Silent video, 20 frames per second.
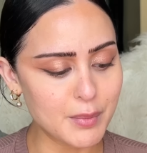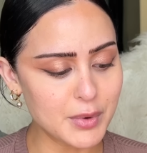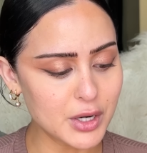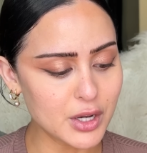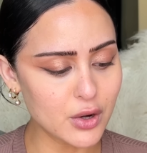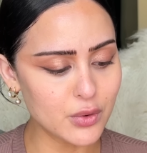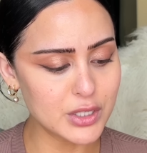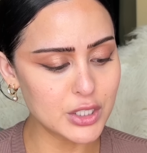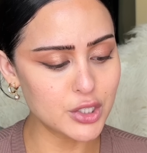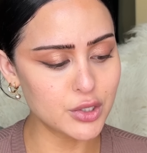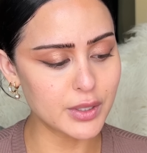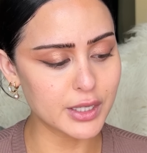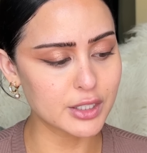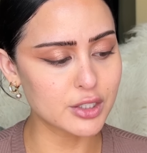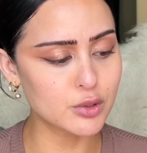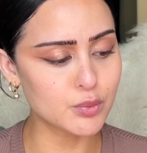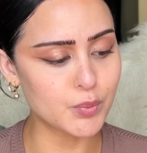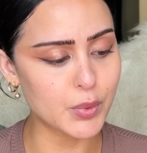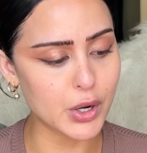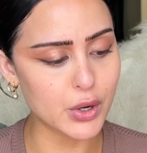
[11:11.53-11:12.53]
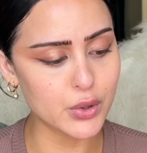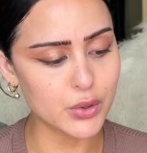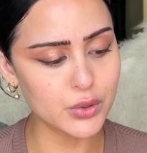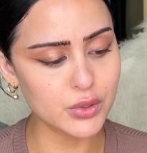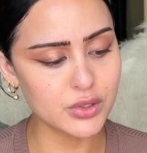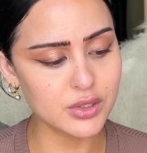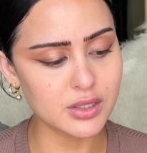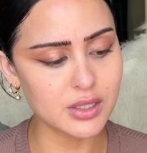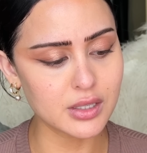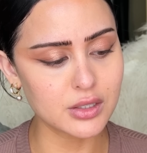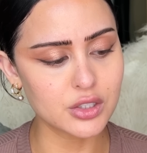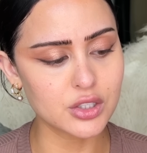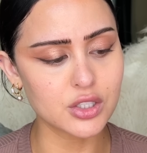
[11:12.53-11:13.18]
gonna go into Exposed and